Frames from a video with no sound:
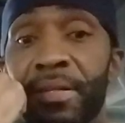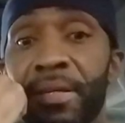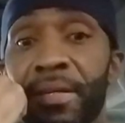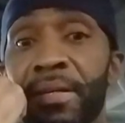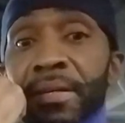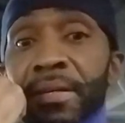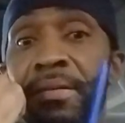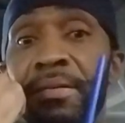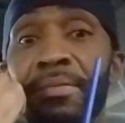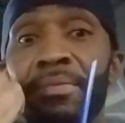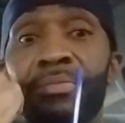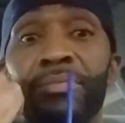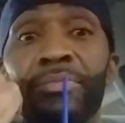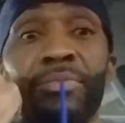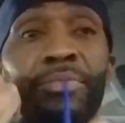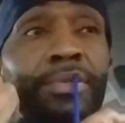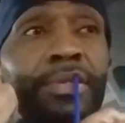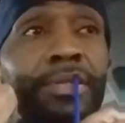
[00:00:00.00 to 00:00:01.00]
Hell,
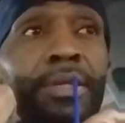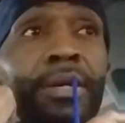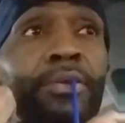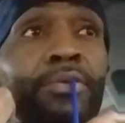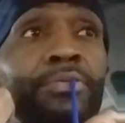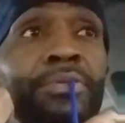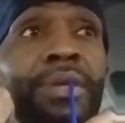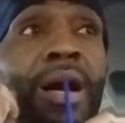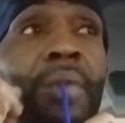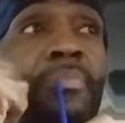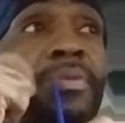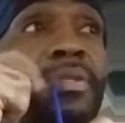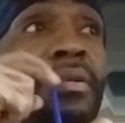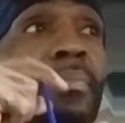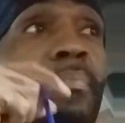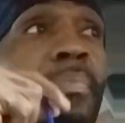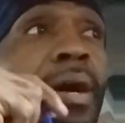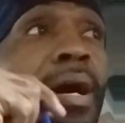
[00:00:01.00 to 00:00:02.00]
she get on top of
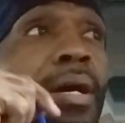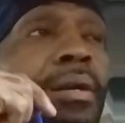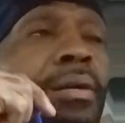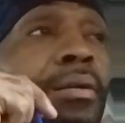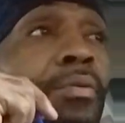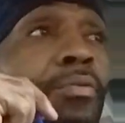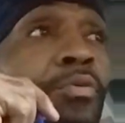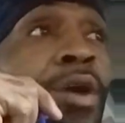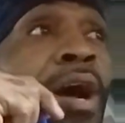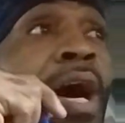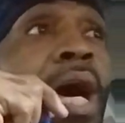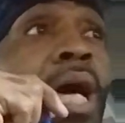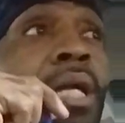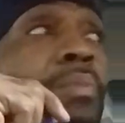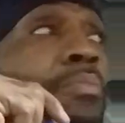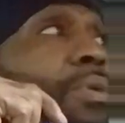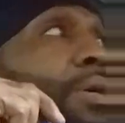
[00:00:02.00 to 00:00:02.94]
somebody to ride them.